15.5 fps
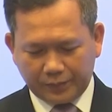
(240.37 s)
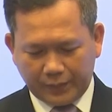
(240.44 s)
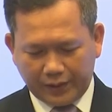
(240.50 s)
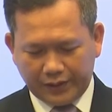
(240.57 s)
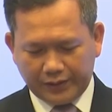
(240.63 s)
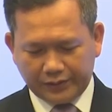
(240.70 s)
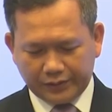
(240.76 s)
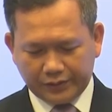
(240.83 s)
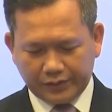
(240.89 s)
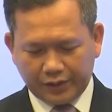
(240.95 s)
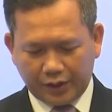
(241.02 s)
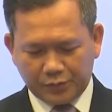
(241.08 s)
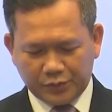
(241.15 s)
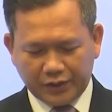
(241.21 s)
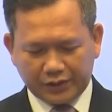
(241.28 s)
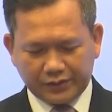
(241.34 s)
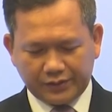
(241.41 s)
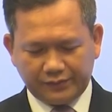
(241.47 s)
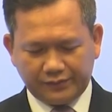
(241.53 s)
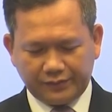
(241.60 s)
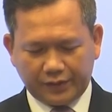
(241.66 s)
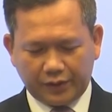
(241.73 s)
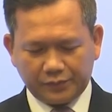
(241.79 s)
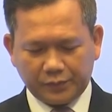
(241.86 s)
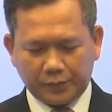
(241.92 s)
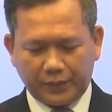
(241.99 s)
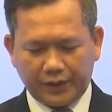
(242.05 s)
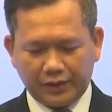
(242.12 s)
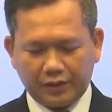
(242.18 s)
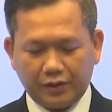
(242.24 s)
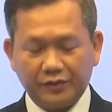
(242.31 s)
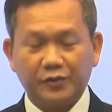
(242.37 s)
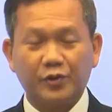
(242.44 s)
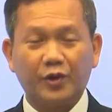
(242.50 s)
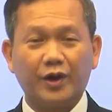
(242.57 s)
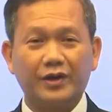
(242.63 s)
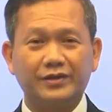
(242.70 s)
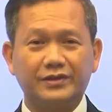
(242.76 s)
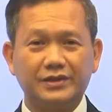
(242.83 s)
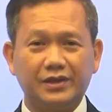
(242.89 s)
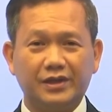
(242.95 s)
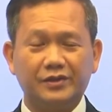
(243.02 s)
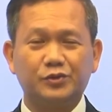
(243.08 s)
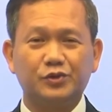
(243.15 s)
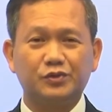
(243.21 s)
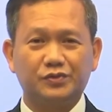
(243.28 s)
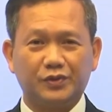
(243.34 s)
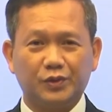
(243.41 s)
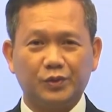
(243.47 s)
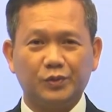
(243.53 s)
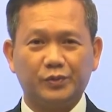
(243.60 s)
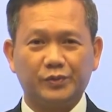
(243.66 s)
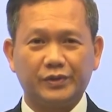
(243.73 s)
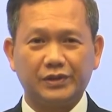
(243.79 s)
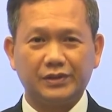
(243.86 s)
the main objective of the Pentagon strategy are twofold.